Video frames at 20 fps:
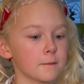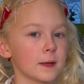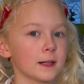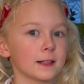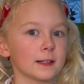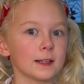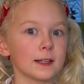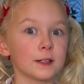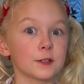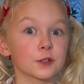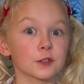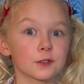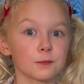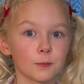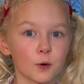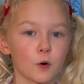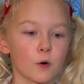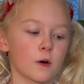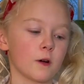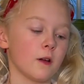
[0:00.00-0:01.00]
milliliters
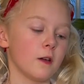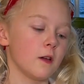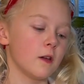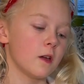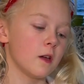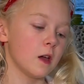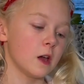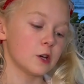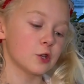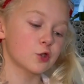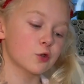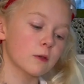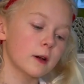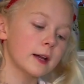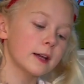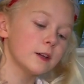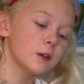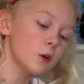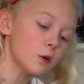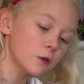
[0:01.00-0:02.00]
more and try
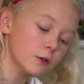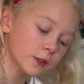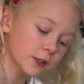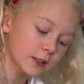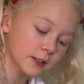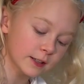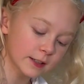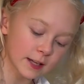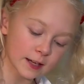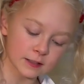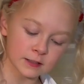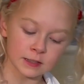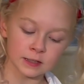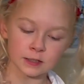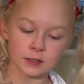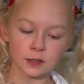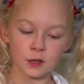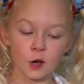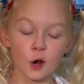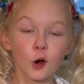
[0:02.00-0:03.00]
and not get
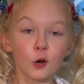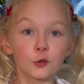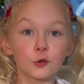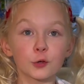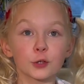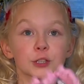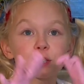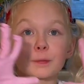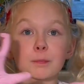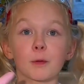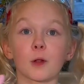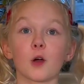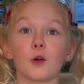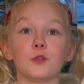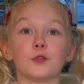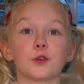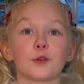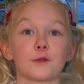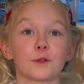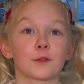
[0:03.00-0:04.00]
it to
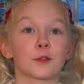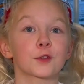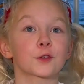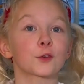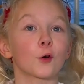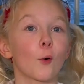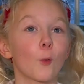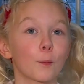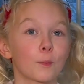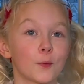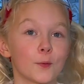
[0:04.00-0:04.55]
explode over the top.